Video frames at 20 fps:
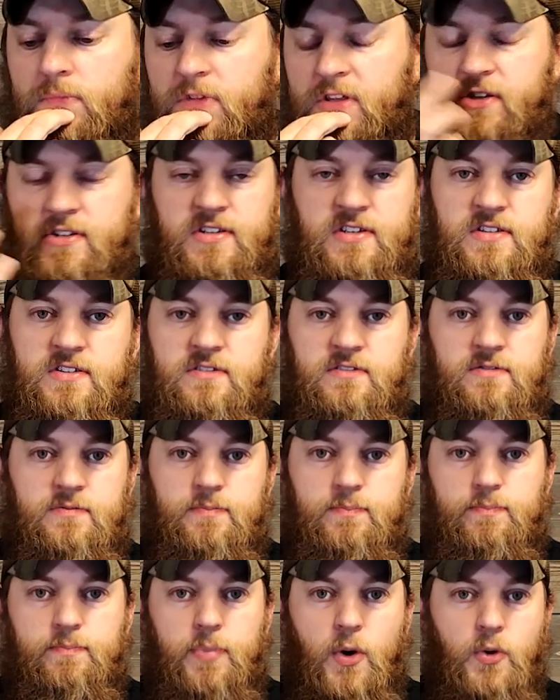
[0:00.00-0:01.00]
This is
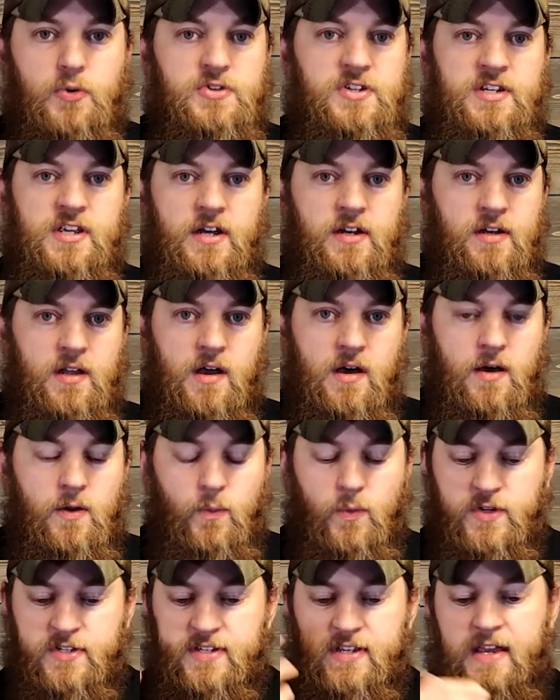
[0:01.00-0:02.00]

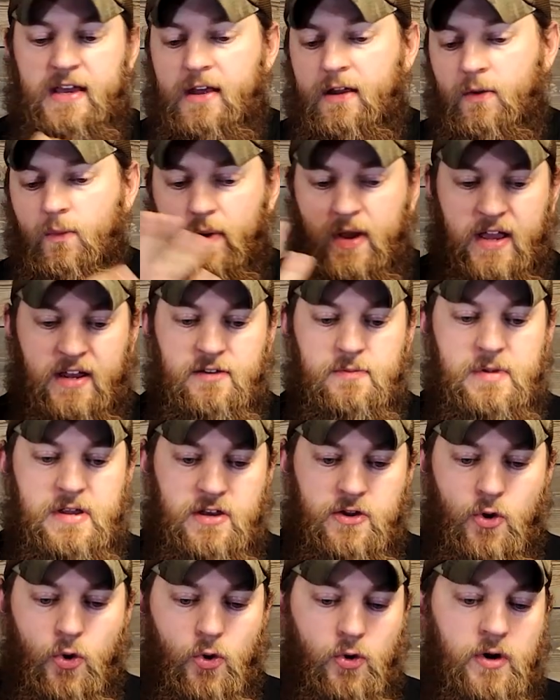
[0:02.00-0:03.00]
post-GunCon once again. We got to
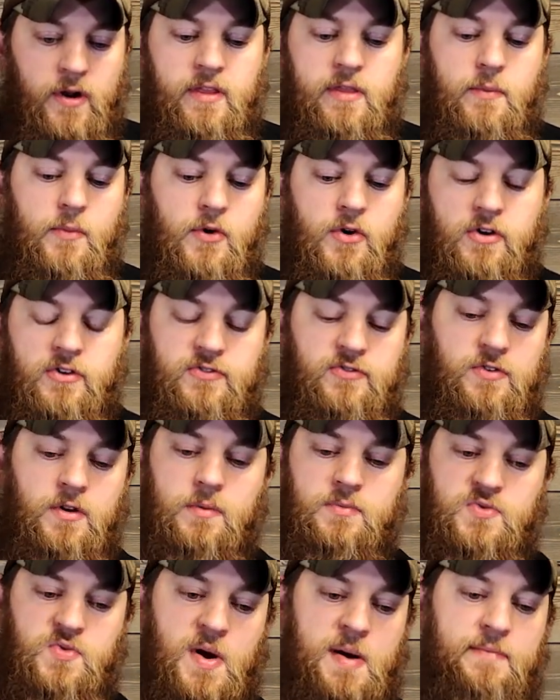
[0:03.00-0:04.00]
meet Court and the boys
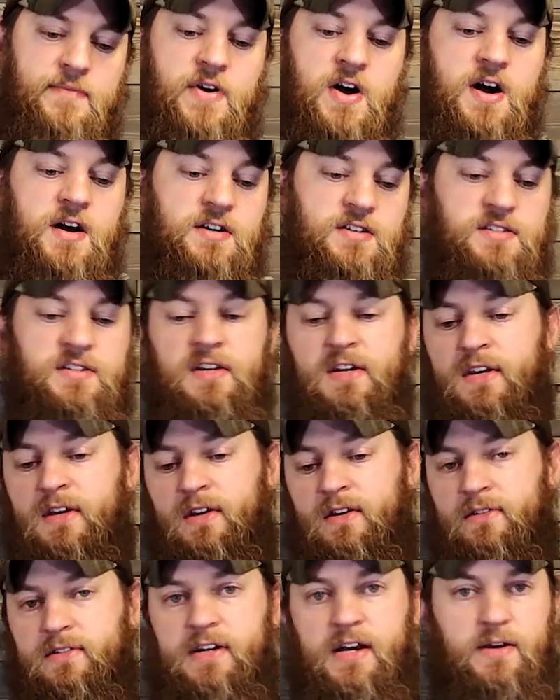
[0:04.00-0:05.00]
from Swampfox.
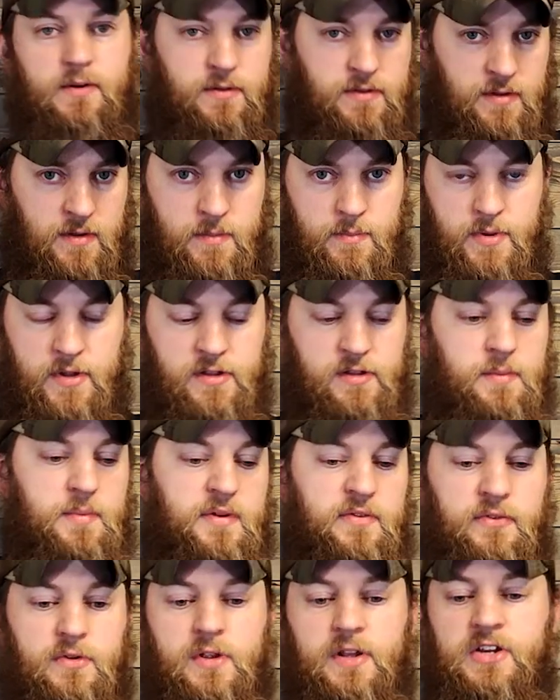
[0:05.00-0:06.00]
Talked with them, built a
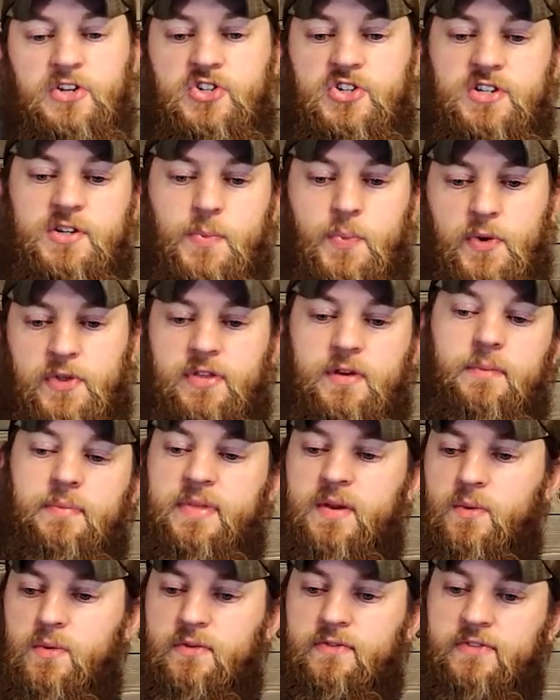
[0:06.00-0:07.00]
bit of a relationship with them.
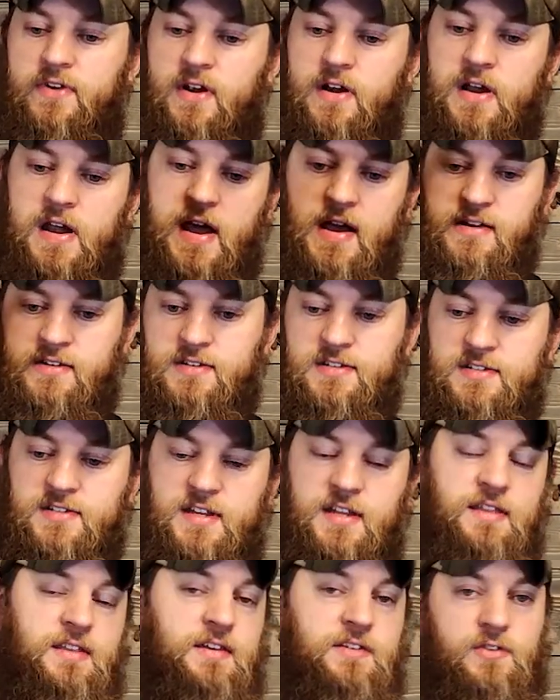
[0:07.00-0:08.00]
They were very nice and
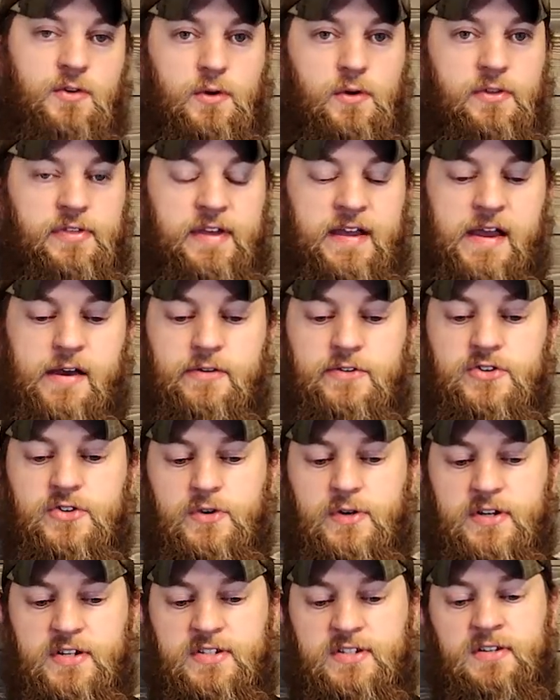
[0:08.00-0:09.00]
sent this whole thing out
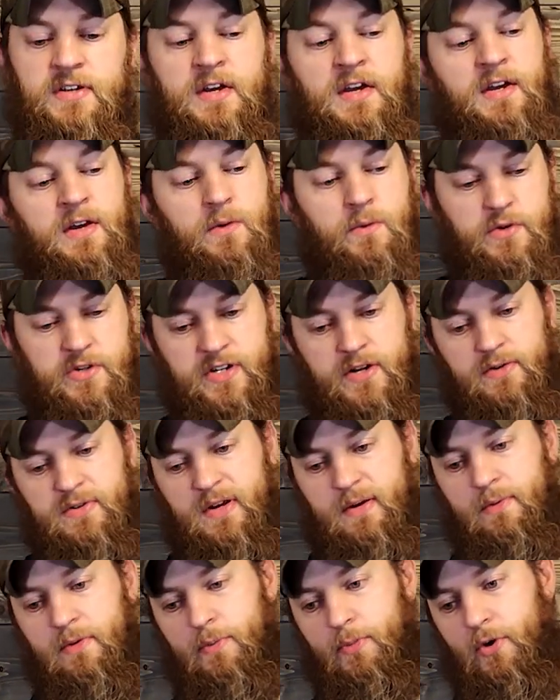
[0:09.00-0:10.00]
to us, which I was
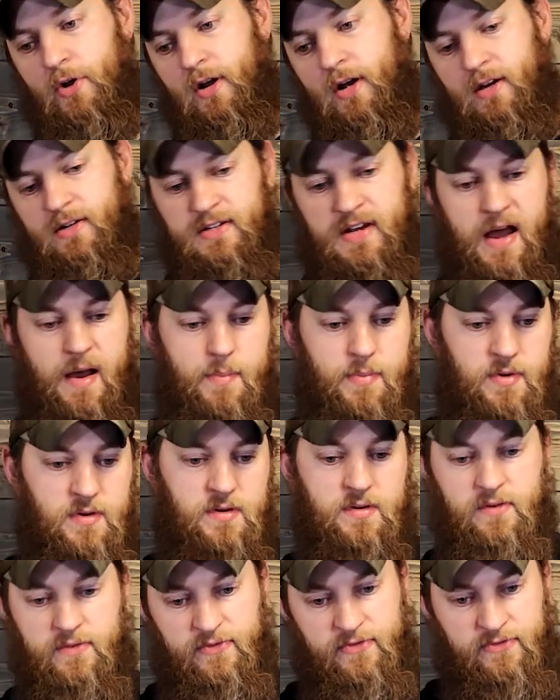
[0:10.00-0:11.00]
able to put on top
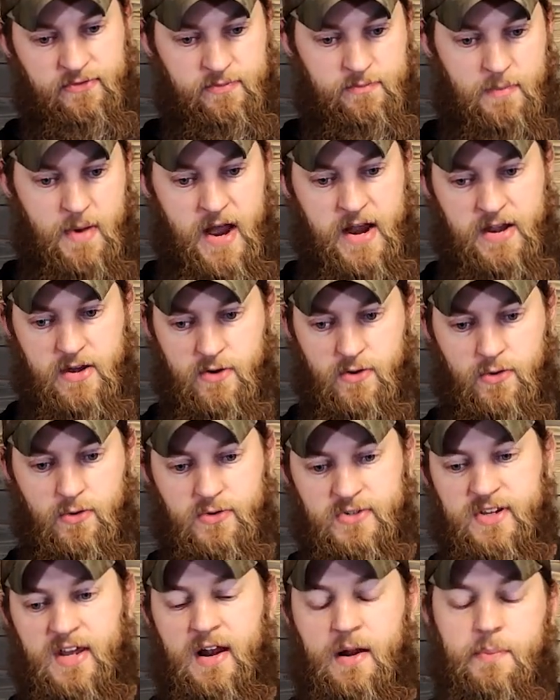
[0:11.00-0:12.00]
of my
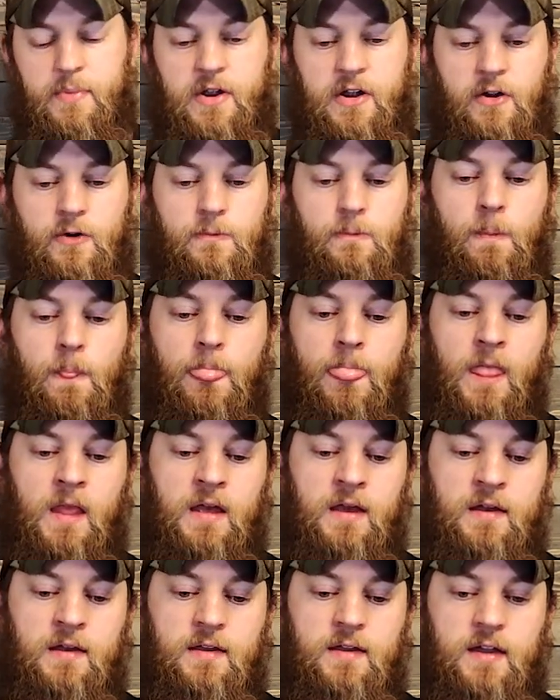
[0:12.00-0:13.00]
new setup here.
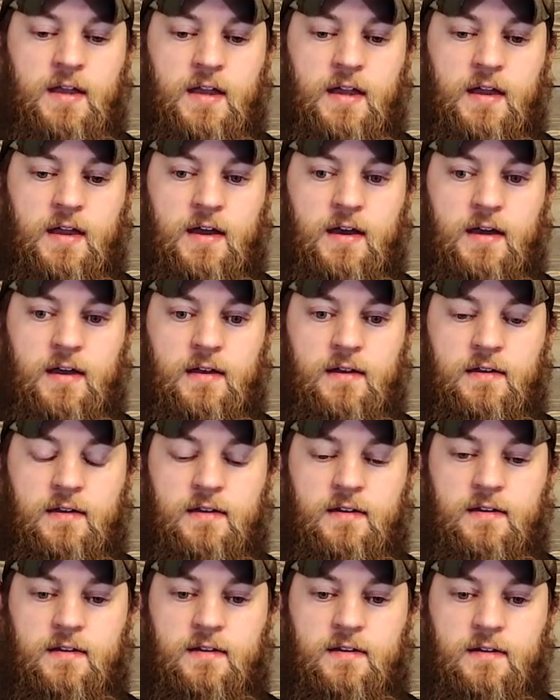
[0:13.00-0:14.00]
And